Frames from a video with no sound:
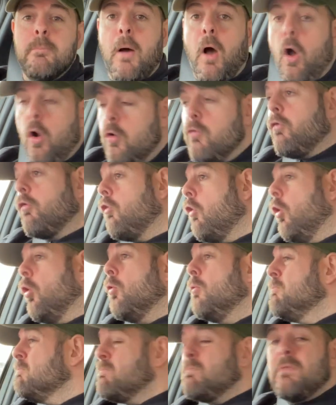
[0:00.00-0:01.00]

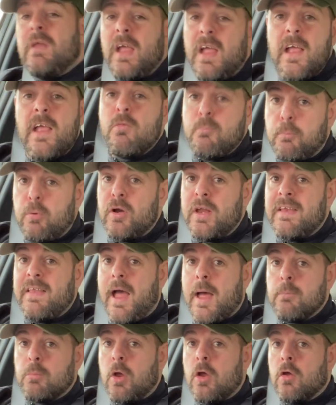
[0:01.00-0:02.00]
overall it's pretty
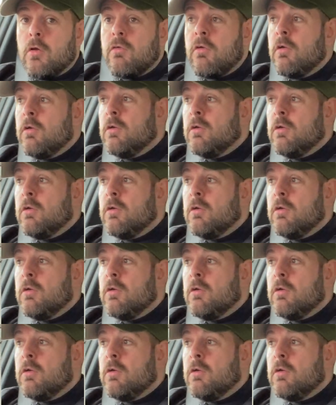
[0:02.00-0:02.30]
damn good. Taking